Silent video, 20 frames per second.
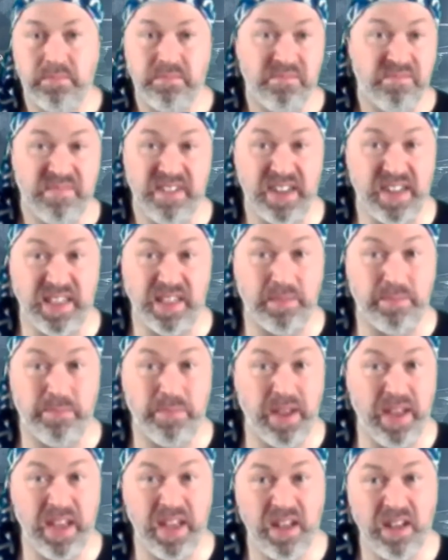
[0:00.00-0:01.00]
Hit the
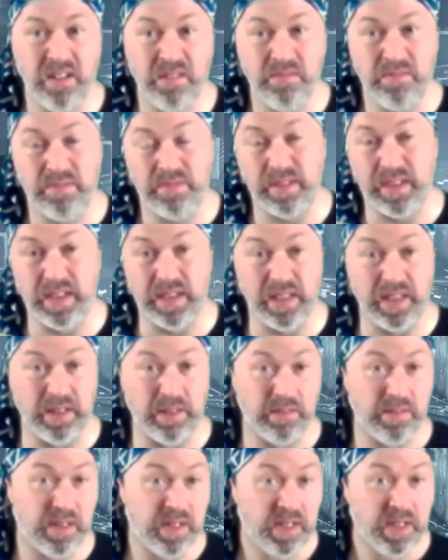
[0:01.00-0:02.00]
bell,
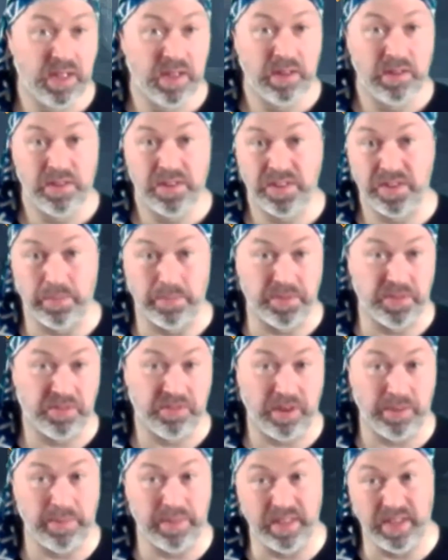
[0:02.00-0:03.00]

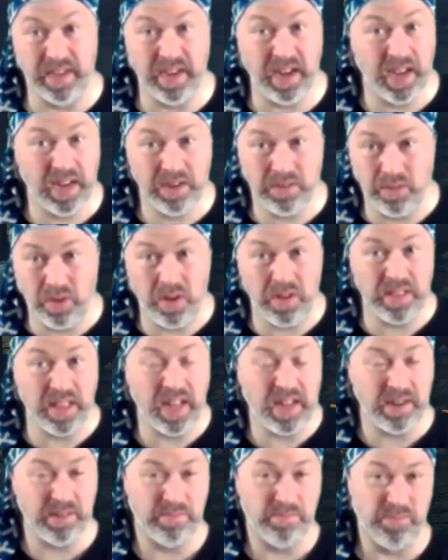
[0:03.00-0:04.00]
subscribe to the channel, all
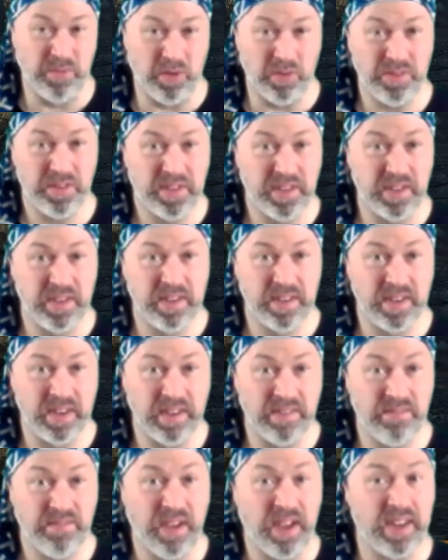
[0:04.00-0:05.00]
that nonsense.
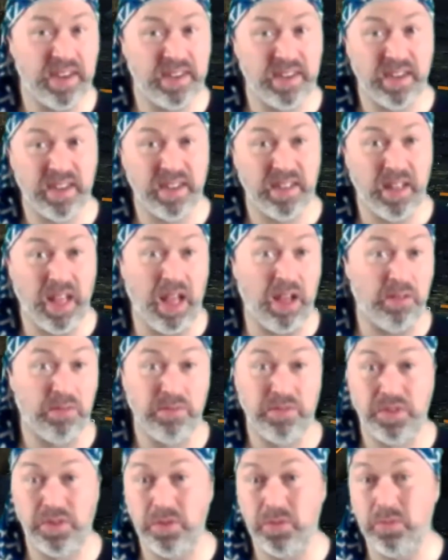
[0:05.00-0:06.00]
In fact, I'll
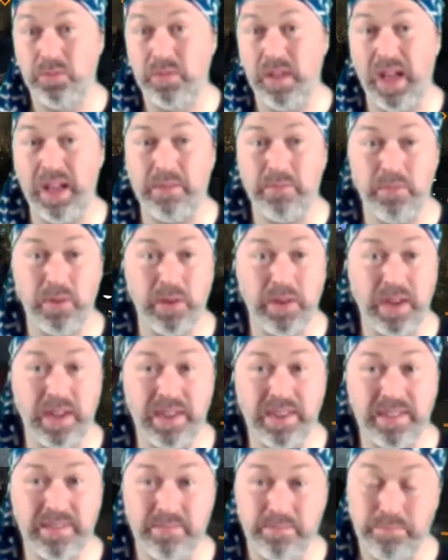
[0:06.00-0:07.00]
do that when I
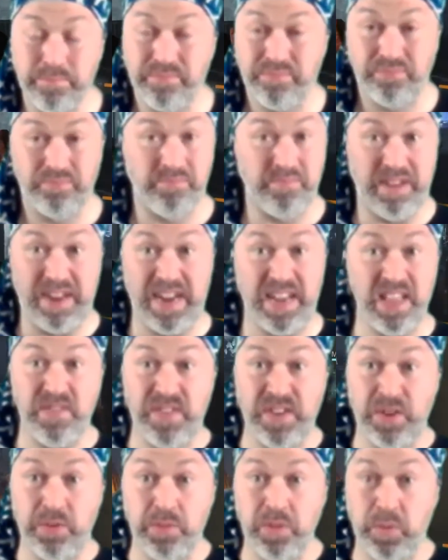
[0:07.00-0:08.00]
end the
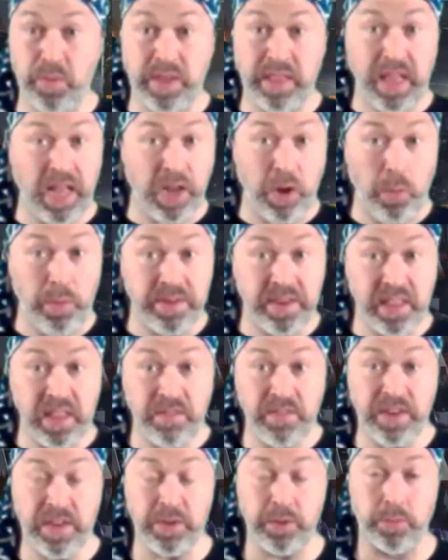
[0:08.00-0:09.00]
video in the way that I always end the
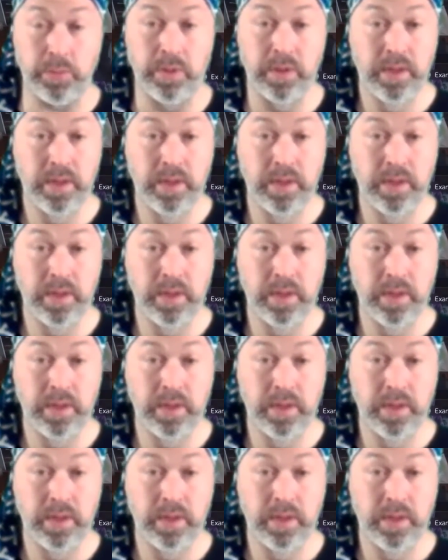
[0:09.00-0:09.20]
video.